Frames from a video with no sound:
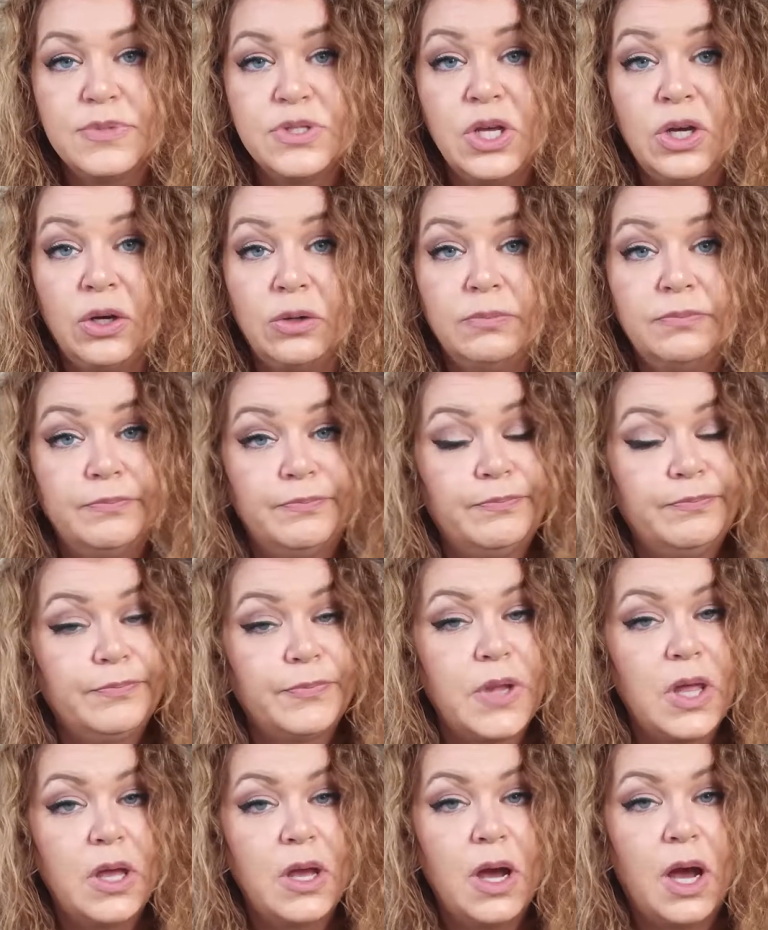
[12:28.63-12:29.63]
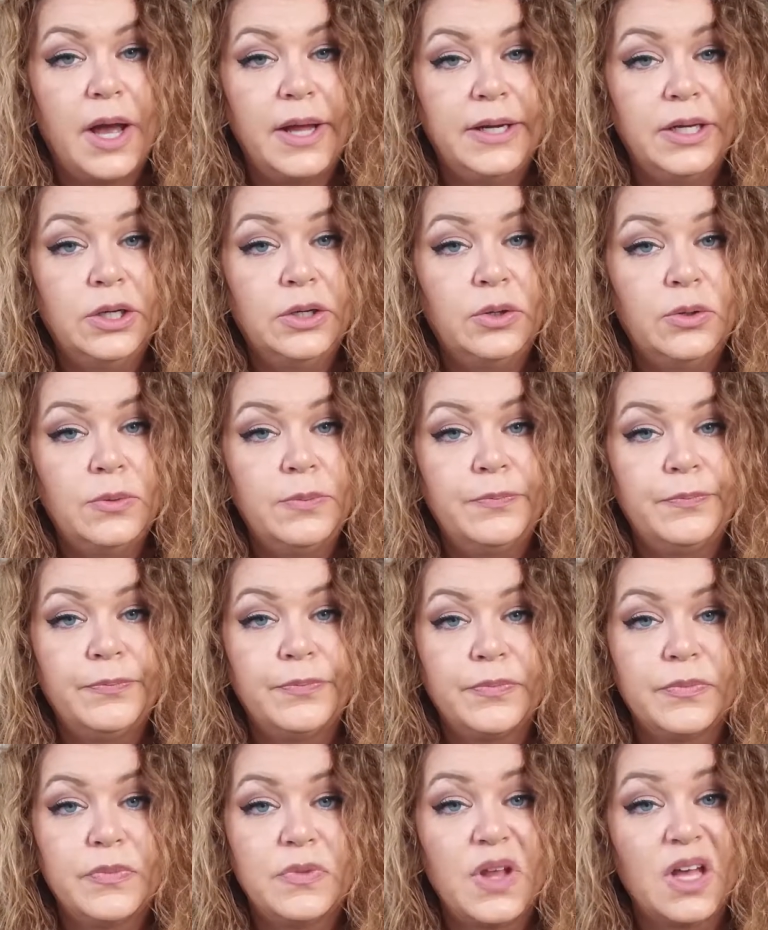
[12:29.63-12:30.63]
So I know,
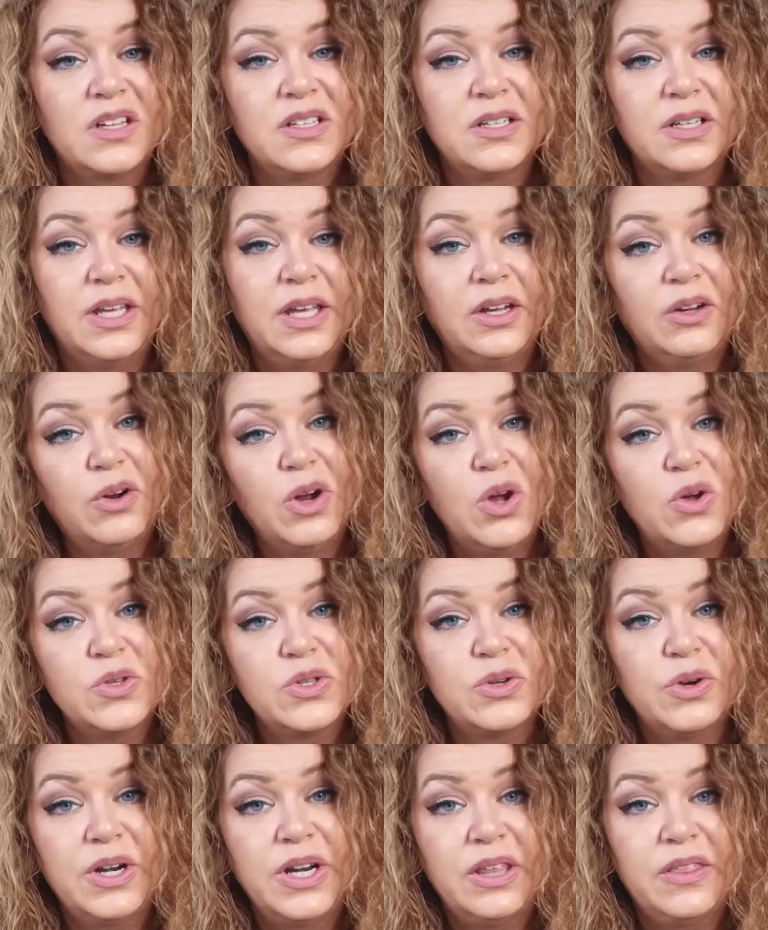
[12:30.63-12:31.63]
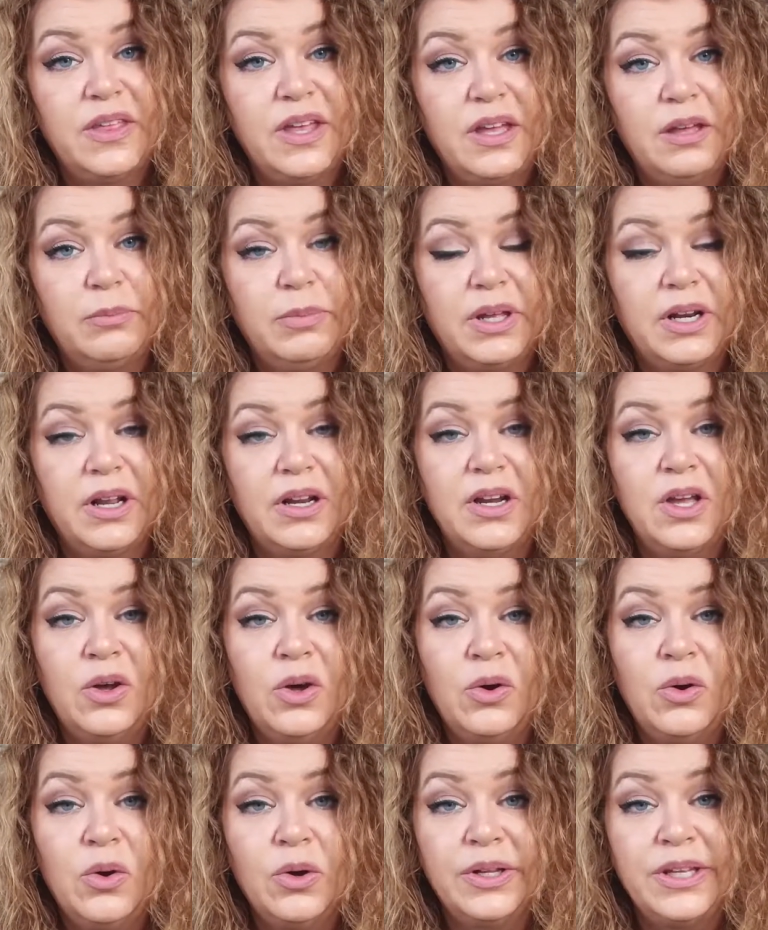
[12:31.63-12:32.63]
not to get gross or anything, but I
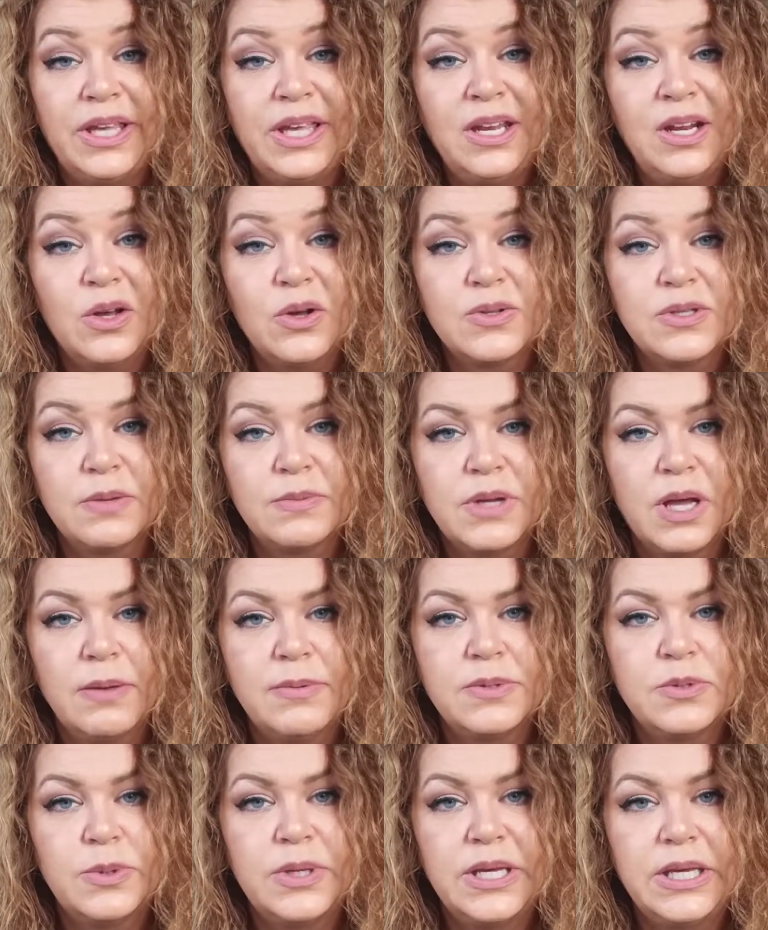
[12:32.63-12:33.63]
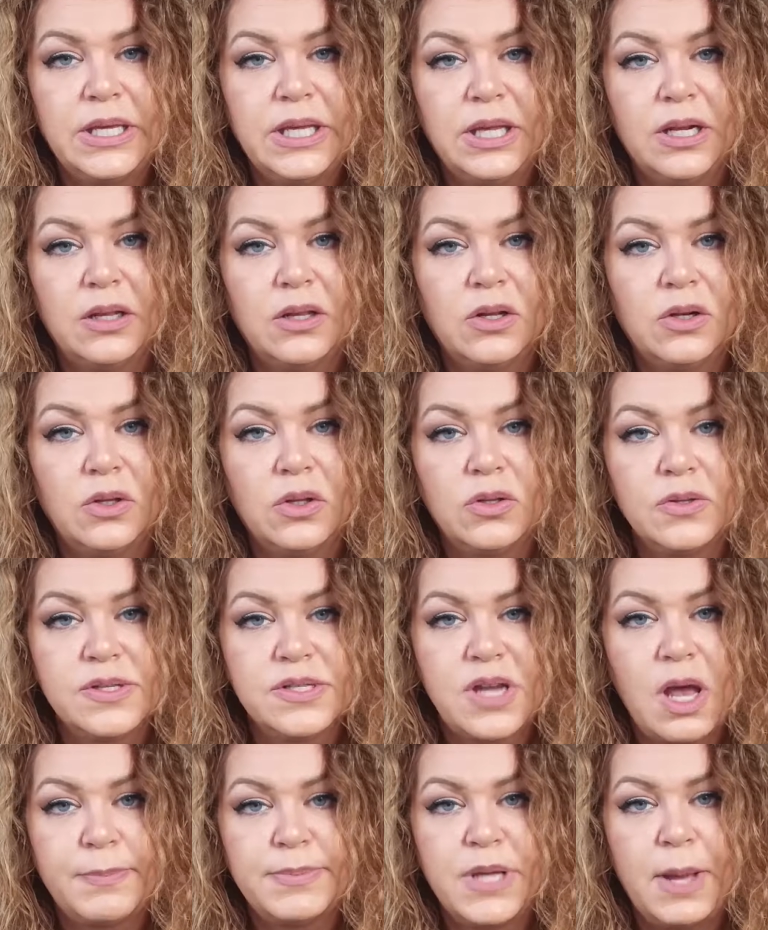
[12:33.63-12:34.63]
know on keto sometimes we get a little
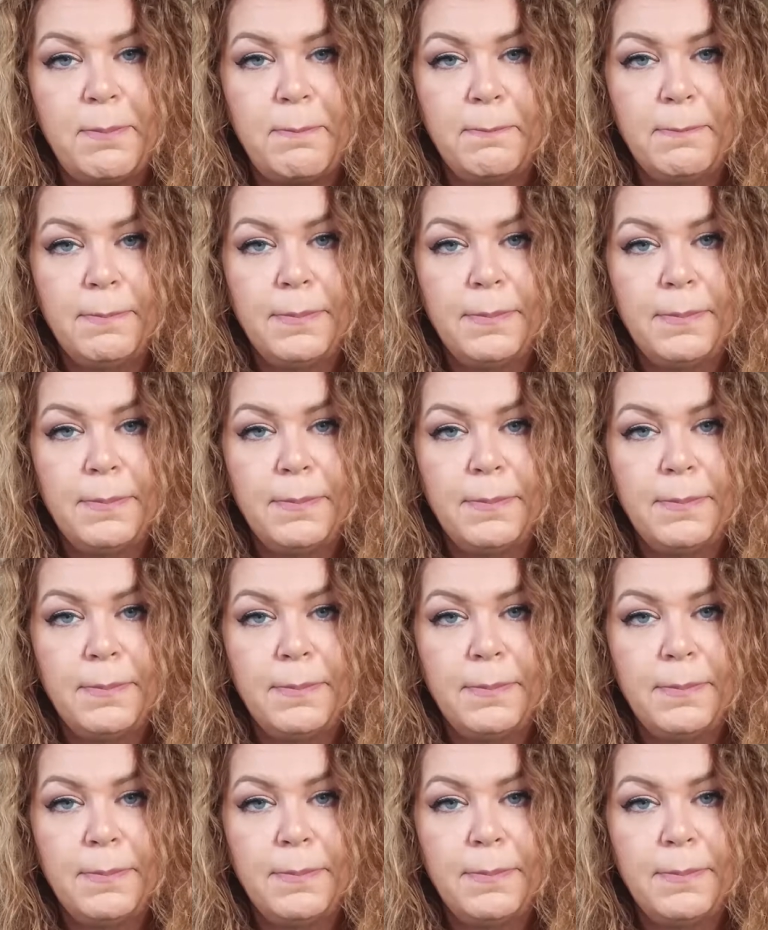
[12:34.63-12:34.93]
stopped up.